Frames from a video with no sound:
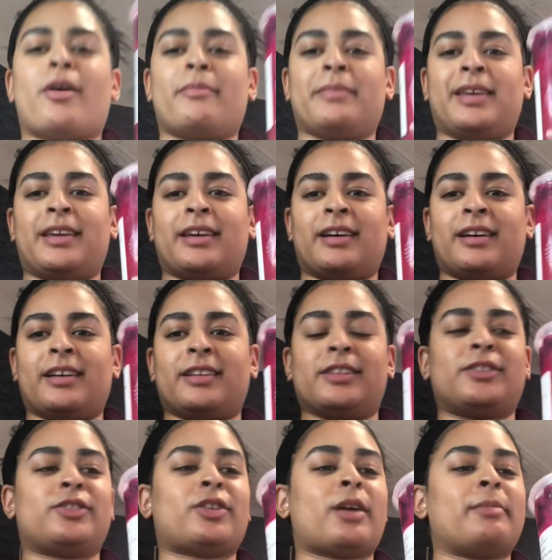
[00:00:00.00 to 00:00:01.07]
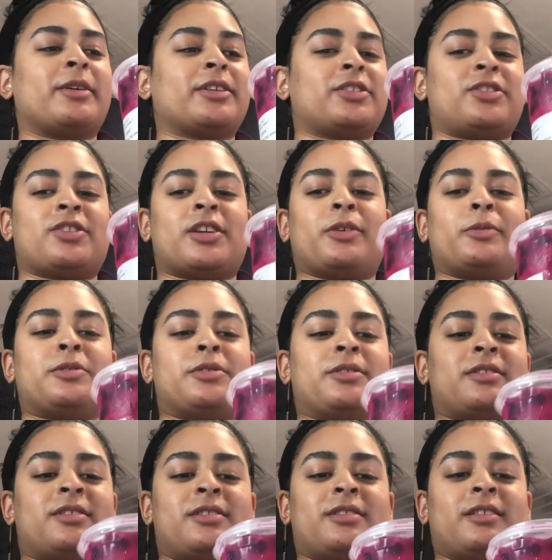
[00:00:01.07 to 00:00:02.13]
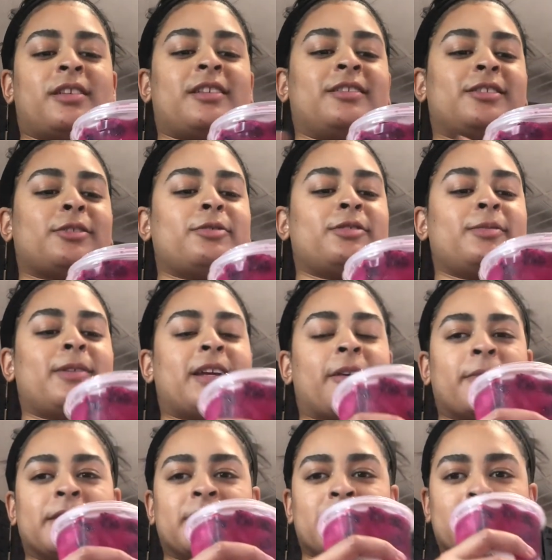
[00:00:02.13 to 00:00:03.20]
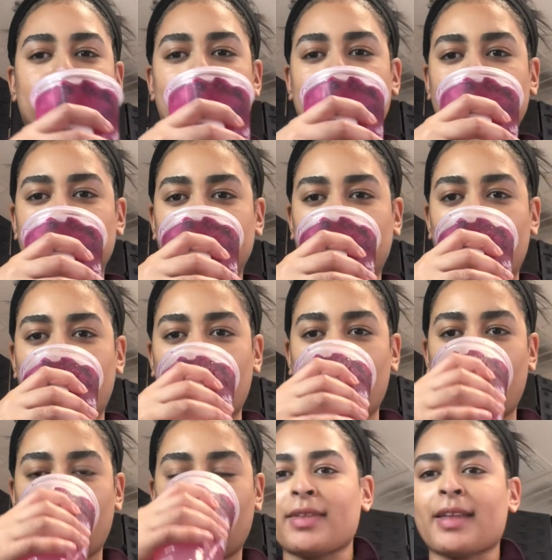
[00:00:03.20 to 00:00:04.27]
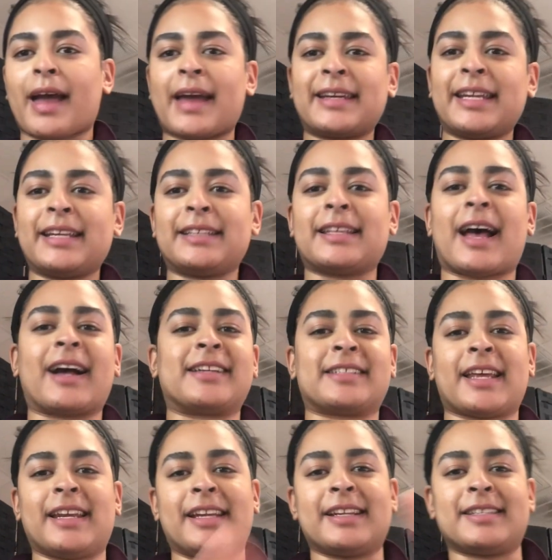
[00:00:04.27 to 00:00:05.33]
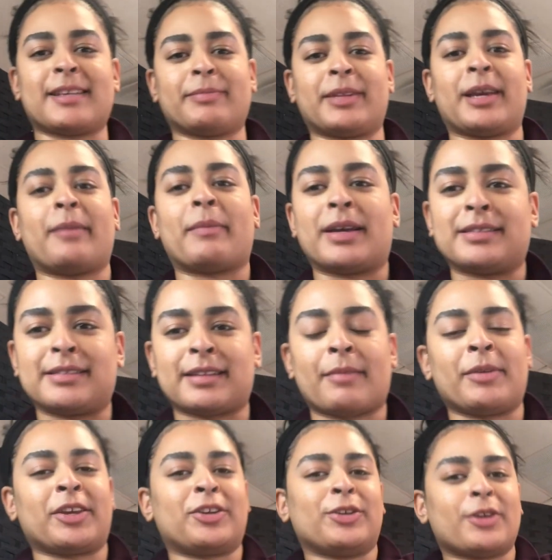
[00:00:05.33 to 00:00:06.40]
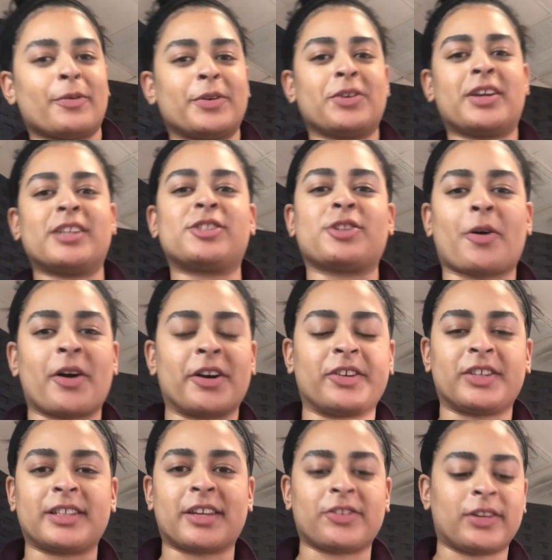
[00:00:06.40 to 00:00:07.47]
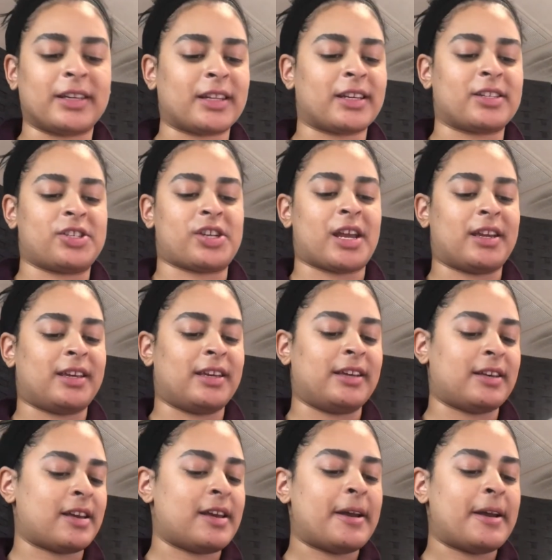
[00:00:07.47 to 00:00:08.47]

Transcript: me a Starbucks drink, which is like so sweet. I wasn't expecting that. I needed that because I needed something in my stomach. You know when you get so hungry that you get like shaky?